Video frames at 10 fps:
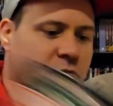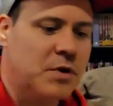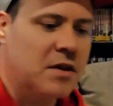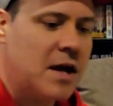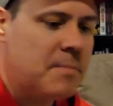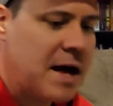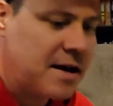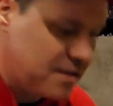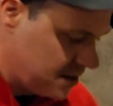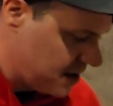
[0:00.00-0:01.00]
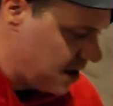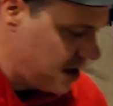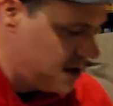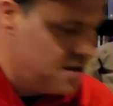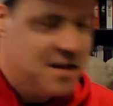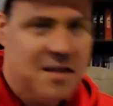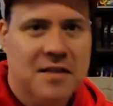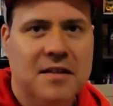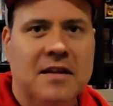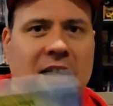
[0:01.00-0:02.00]
one a lot back in the day.
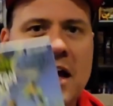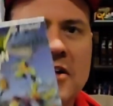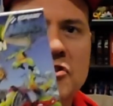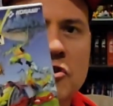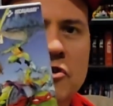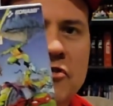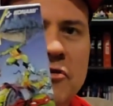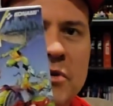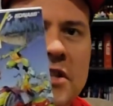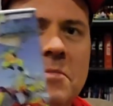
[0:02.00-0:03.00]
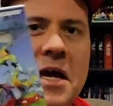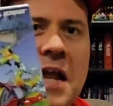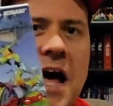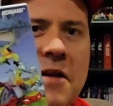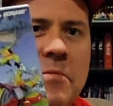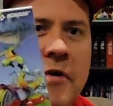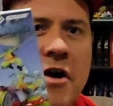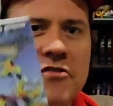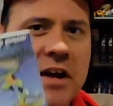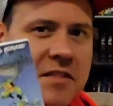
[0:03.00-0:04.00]
And Turtles 3, the Manhattan
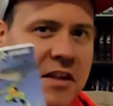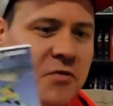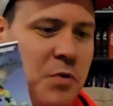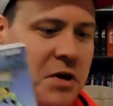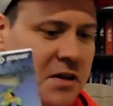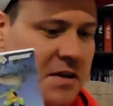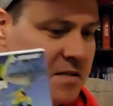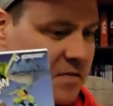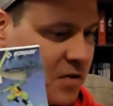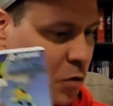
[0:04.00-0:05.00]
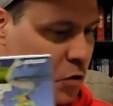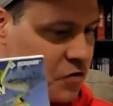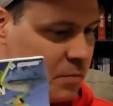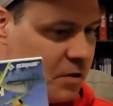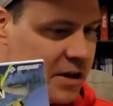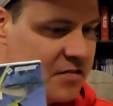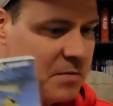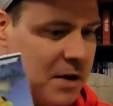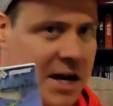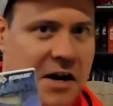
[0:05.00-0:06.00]
Project. This one holds a place in
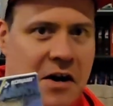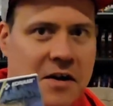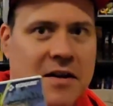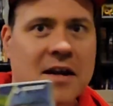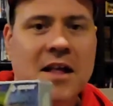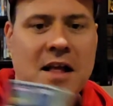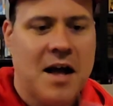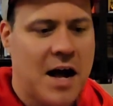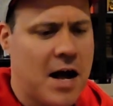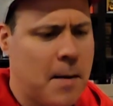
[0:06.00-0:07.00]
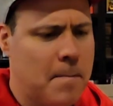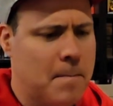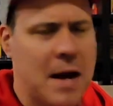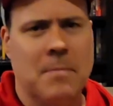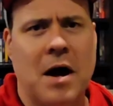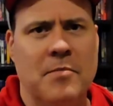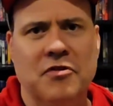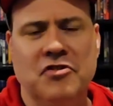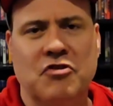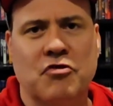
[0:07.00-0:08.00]
my heart. My mom
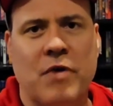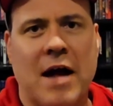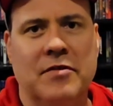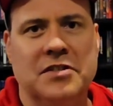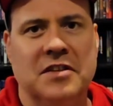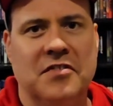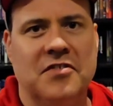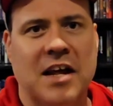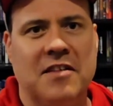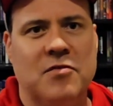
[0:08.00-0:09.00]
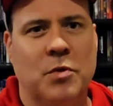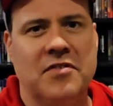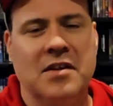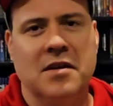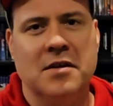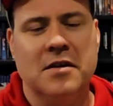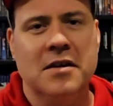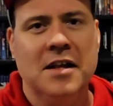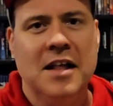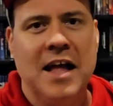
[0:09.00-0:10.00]
used to travel to the States once a year,
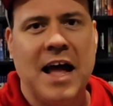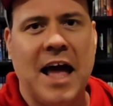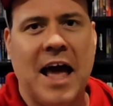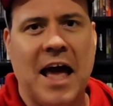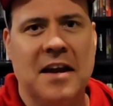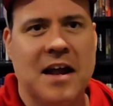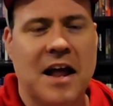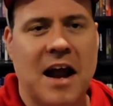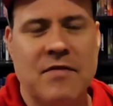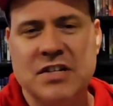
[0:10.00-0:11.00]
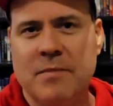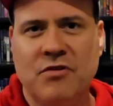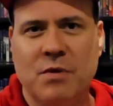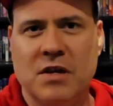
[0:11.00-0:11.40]
And every time she would